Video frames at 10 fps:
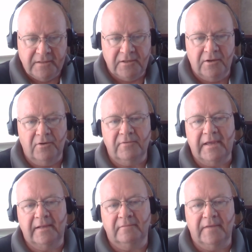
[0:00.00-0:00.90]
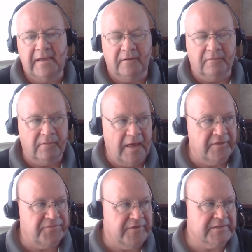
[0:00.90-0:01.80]
You know, and, and a lot
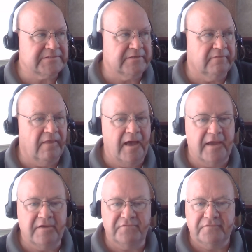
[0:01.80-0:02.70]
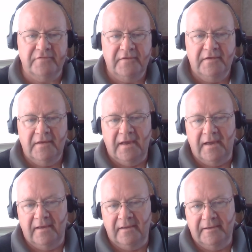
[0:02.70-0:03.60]
of things in life
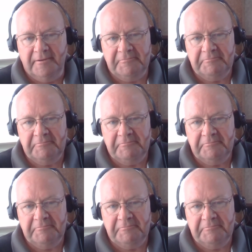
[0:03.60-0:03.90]
uh,